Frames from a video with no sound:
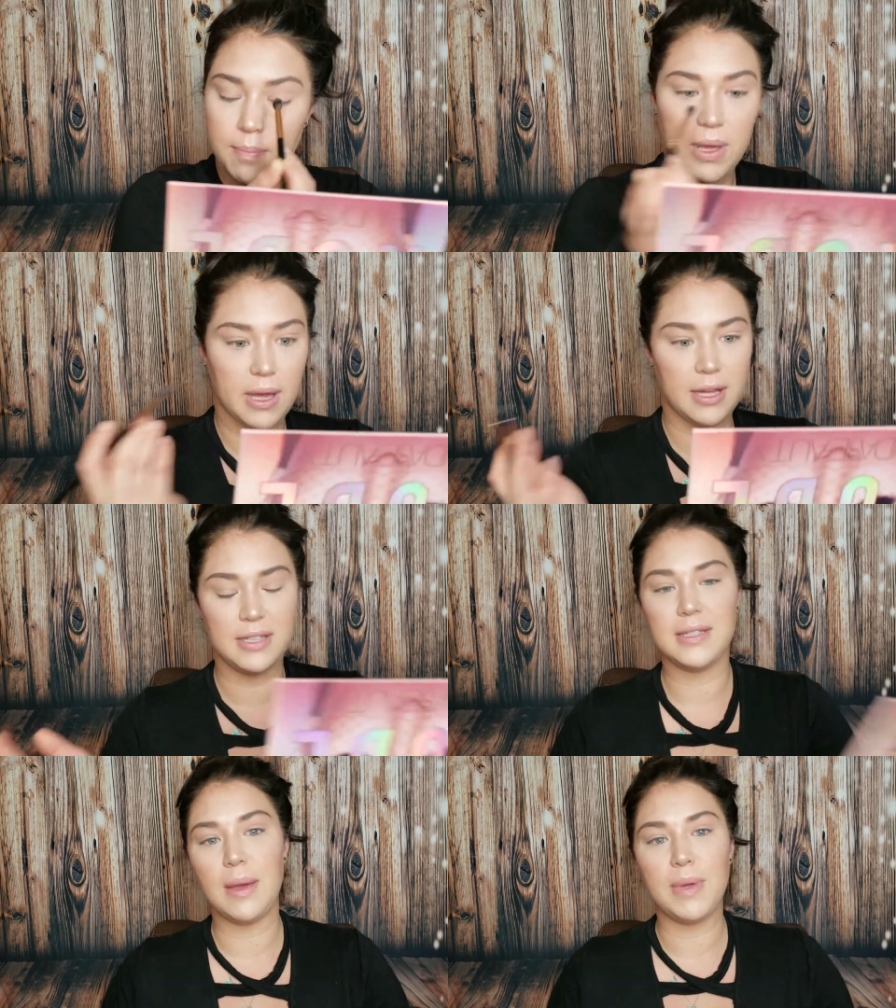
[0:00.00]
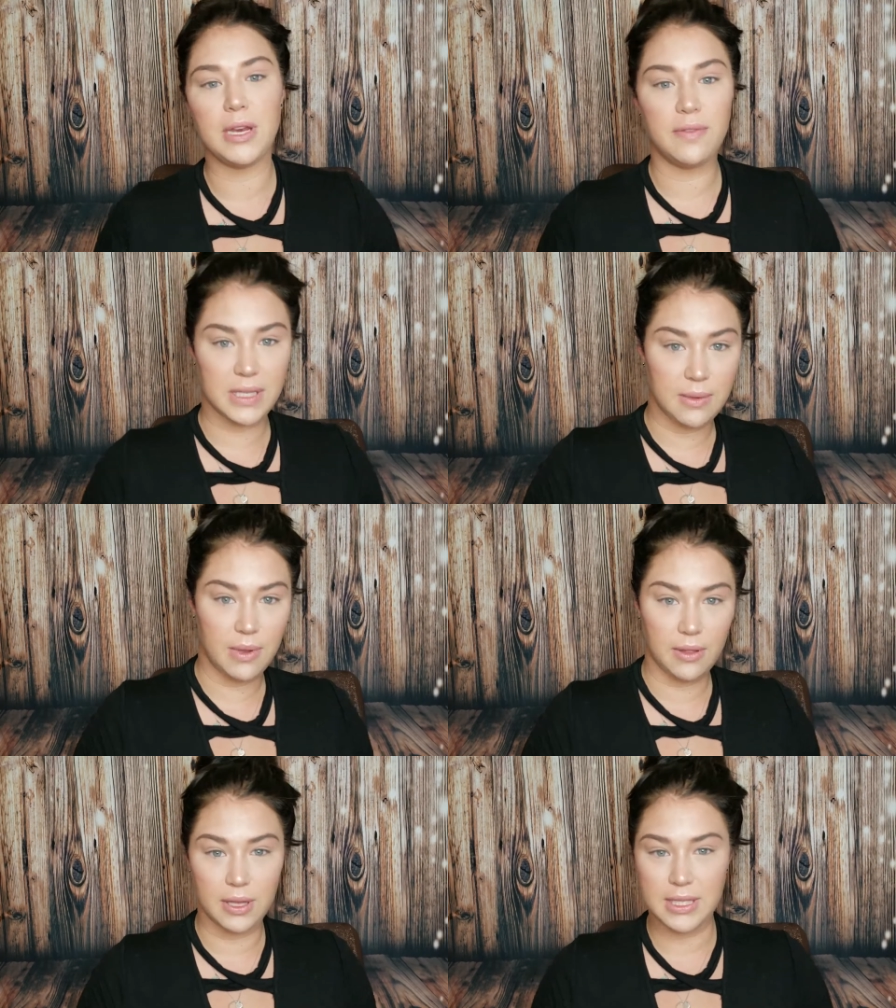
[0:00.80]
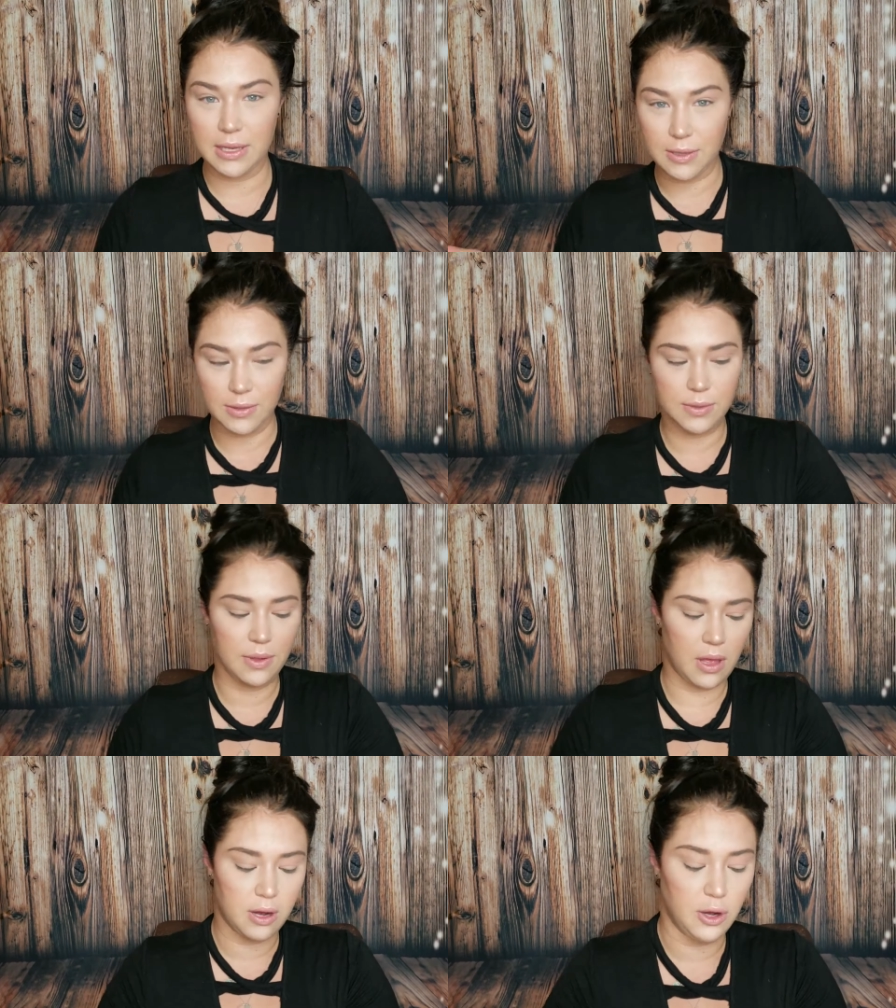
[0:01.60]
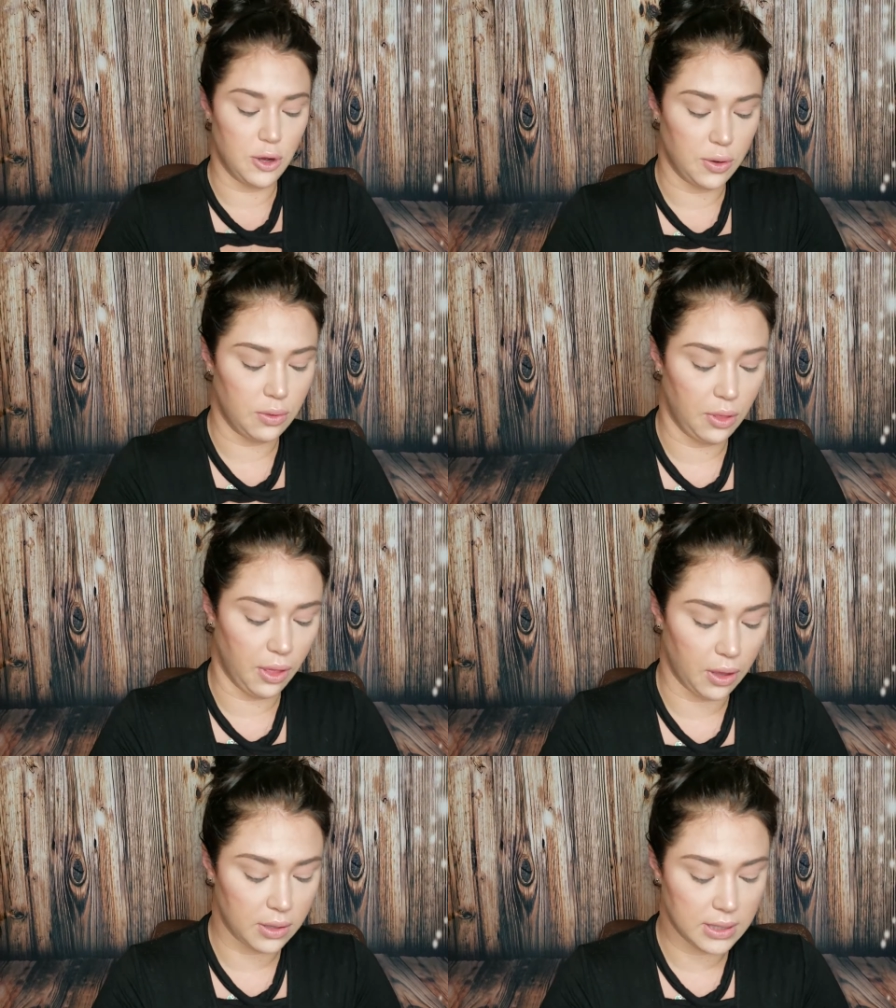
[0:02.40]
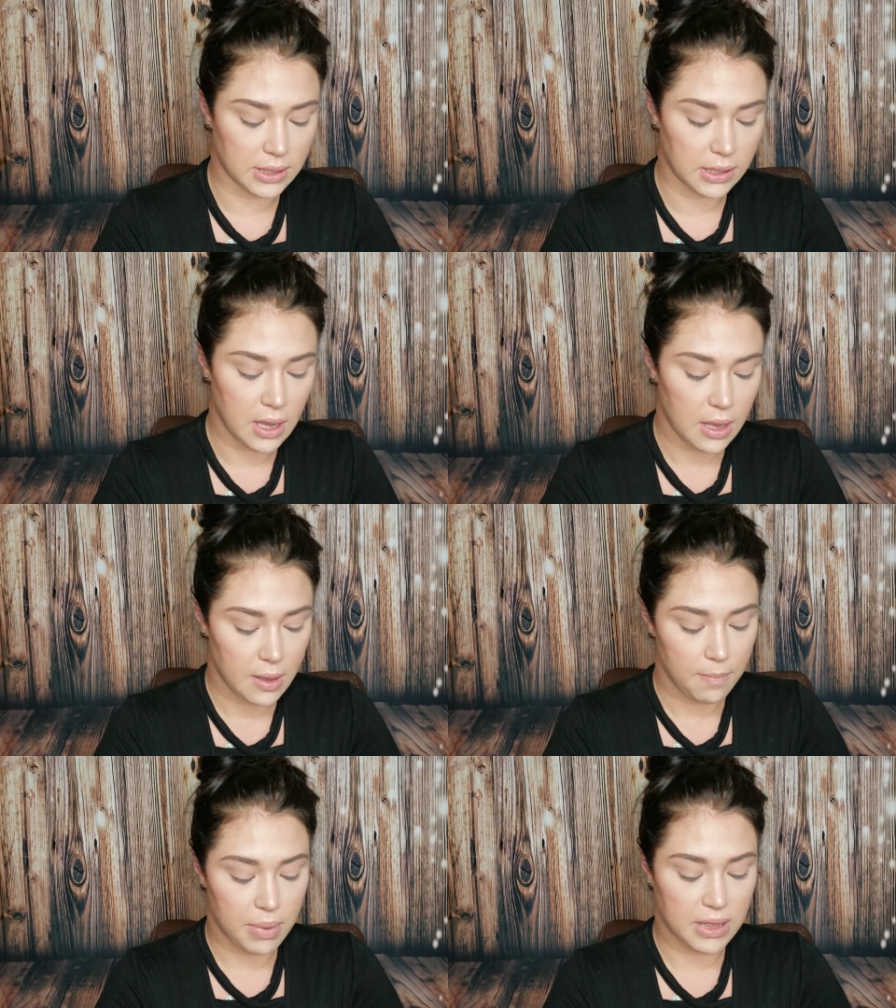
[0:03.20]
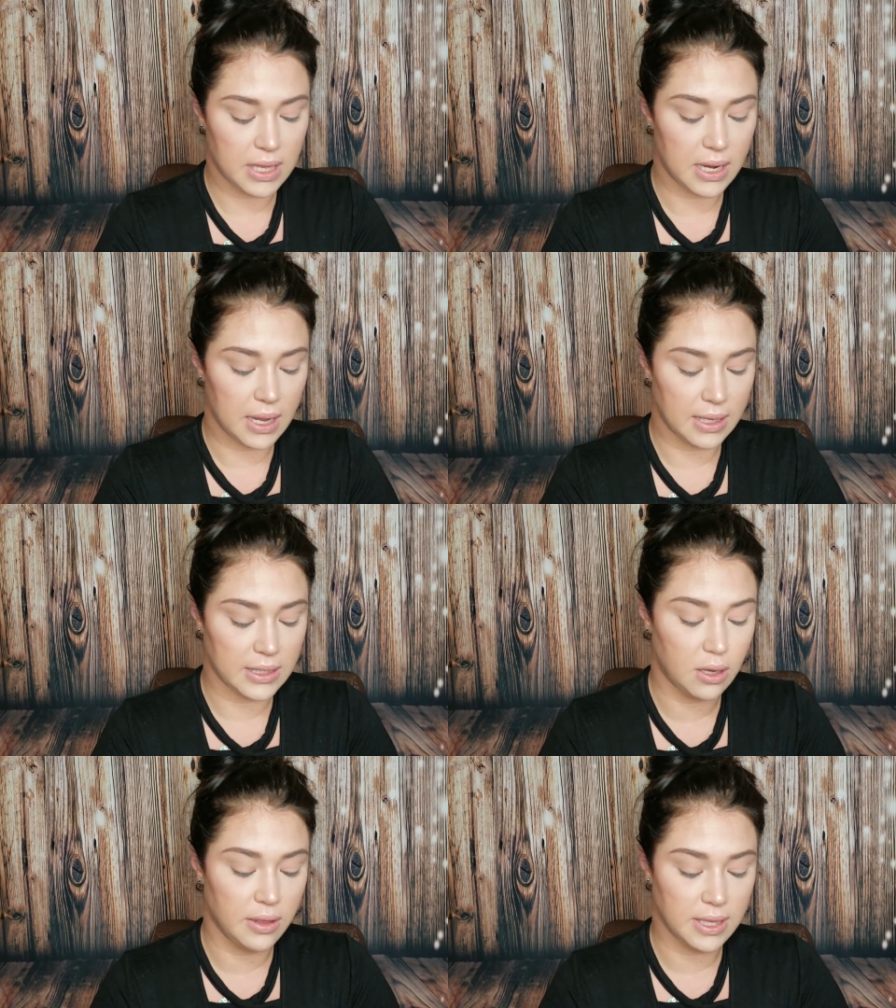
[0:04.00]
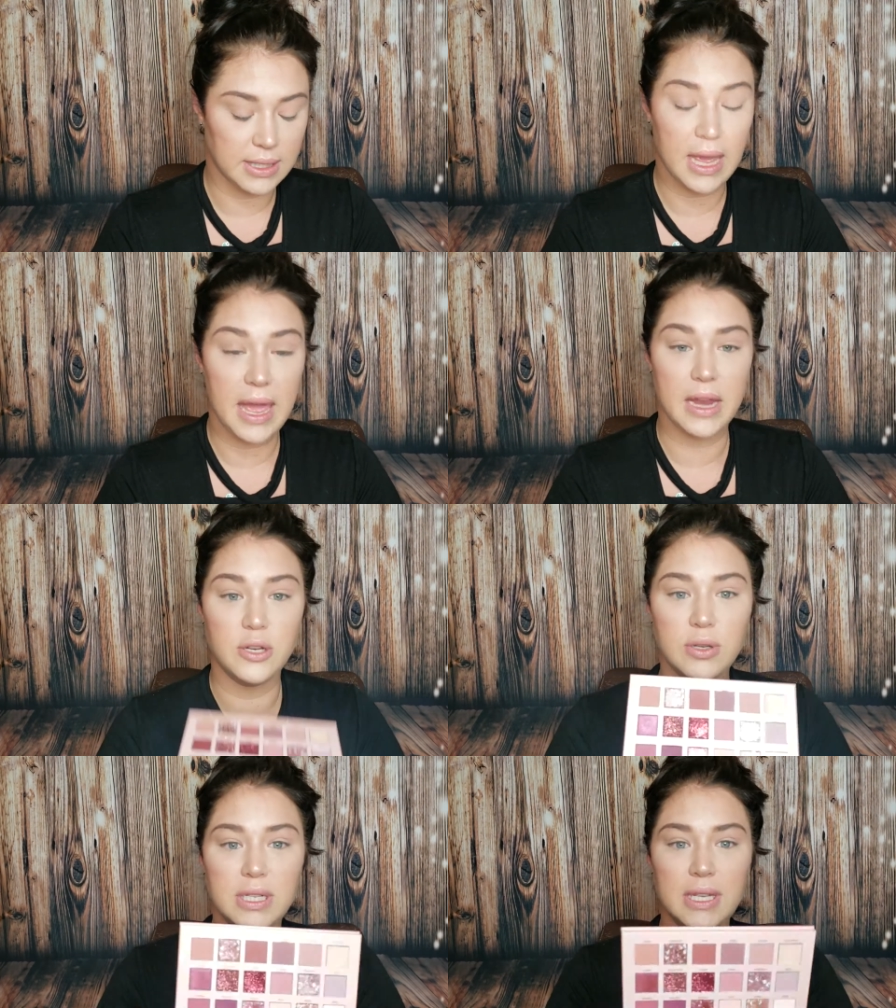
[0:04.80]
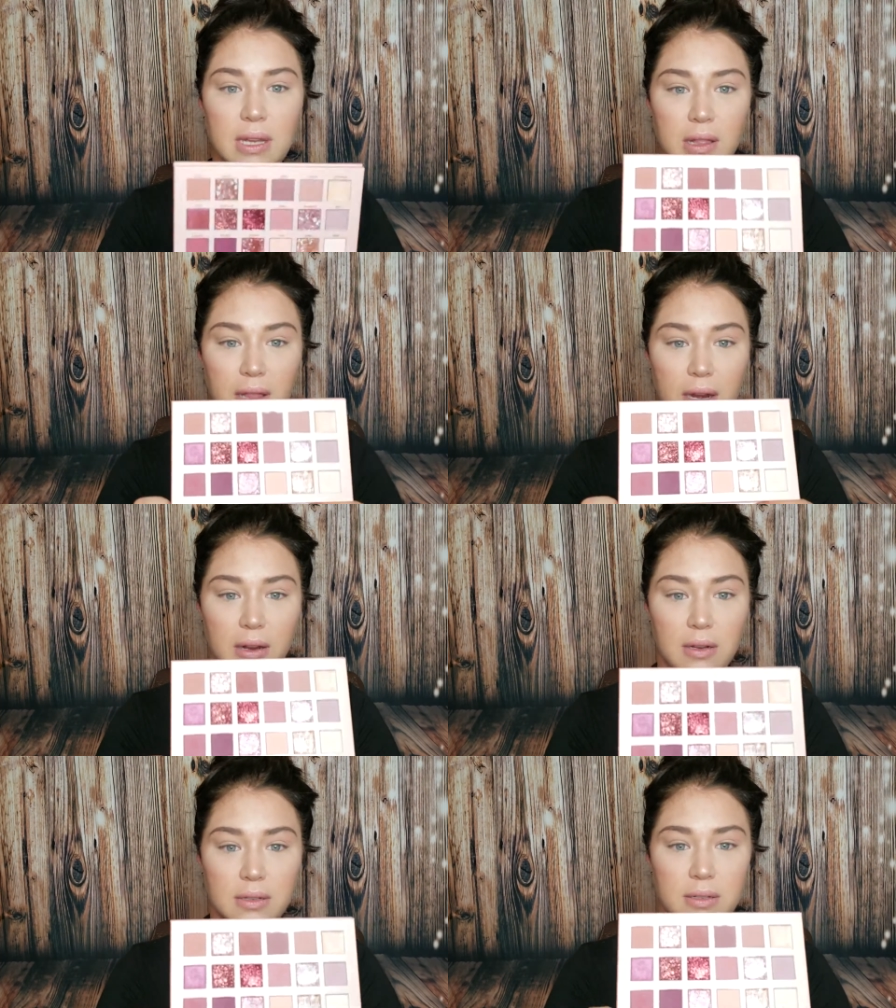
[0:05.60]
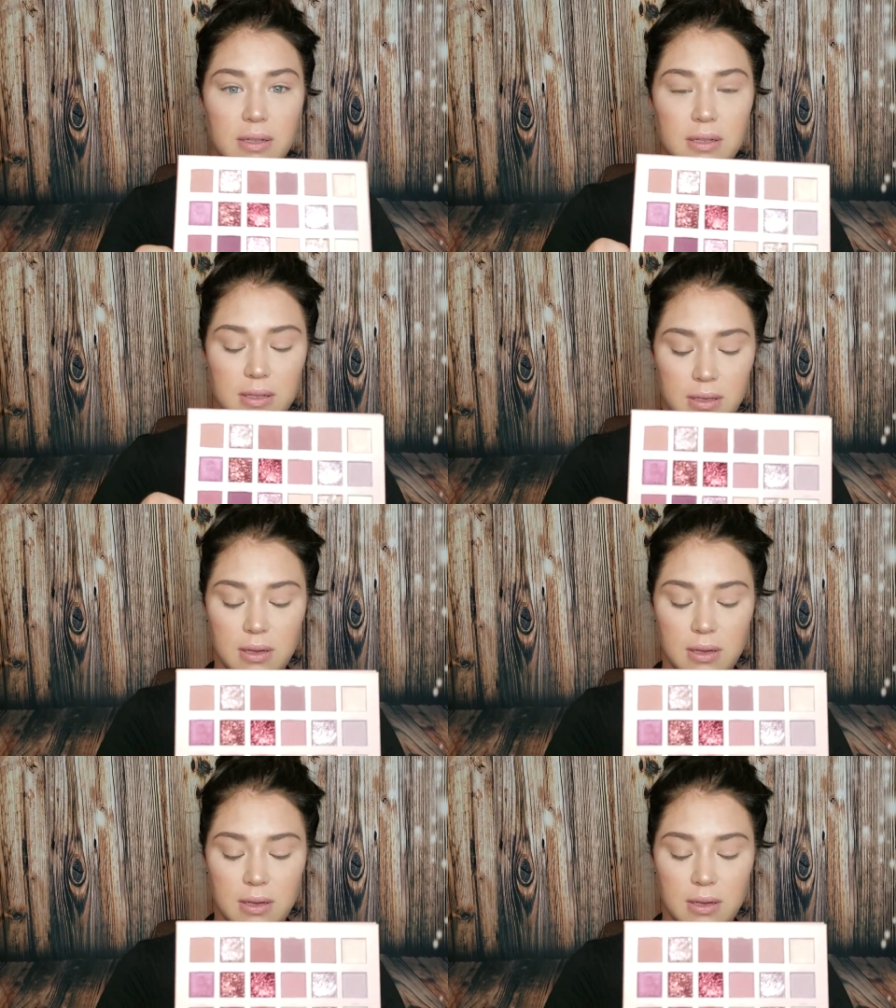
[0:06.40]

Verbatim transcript: Because, I mean, you've seen my looks. I don't do a lot of nude looks. But then I saw these interesting glitters.